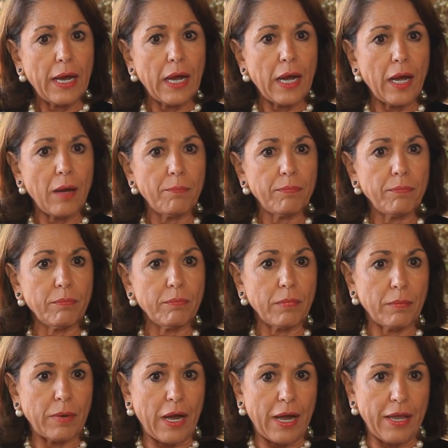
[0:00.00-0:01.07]
I
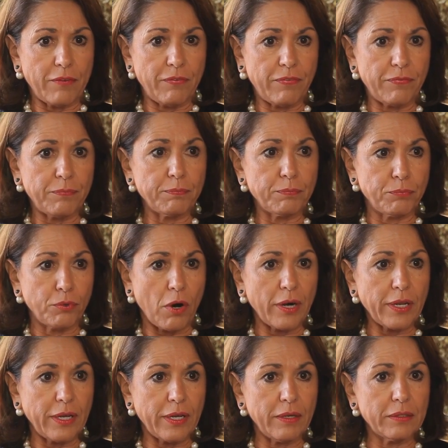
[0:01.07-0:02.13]
have
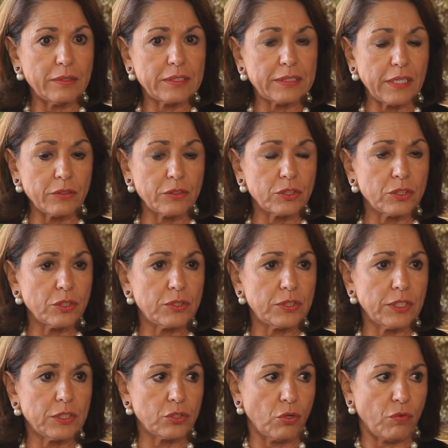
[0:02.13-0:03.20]
brought in sales
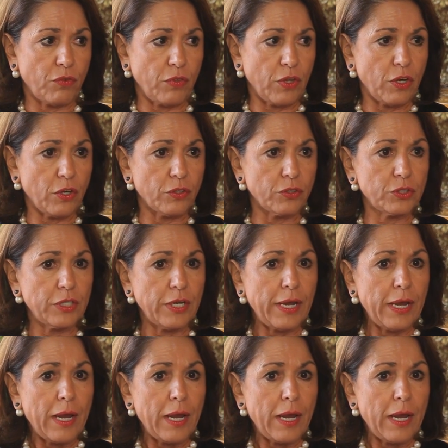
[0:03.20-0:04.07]
associates over the years,